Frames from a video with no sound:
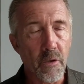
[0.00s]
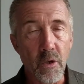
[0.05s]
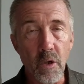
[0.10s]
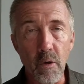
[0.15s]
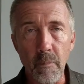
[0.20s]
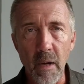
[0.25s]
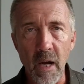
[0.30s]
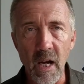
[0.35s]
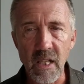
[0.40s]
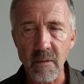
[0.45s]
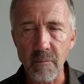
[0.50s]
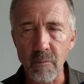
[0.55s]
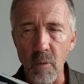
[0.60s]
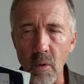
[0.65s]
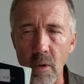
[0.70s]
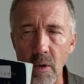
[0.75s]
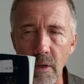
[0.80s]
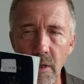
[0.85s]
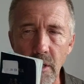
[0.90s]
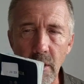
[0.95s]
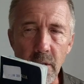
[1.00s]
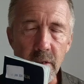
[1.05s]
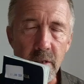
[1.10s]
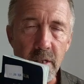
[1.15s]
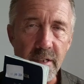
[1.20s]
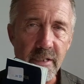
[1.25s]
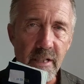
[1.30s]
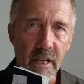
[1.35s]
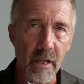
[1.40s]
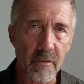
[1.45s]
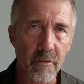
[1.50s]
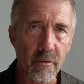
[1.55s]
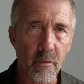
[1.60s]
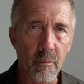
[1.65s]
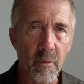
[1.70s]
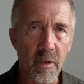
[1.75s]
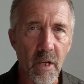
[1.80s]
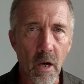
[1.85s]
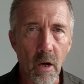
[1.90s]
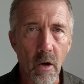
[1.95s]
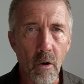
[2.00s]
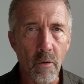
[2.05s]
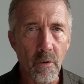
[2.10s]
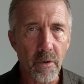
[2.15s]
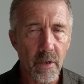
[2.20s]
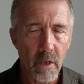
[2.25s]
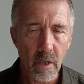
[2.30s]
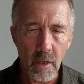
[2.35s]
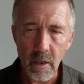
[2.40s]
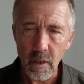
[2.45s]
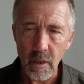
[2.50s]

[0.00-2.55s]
the new passport, details from the old,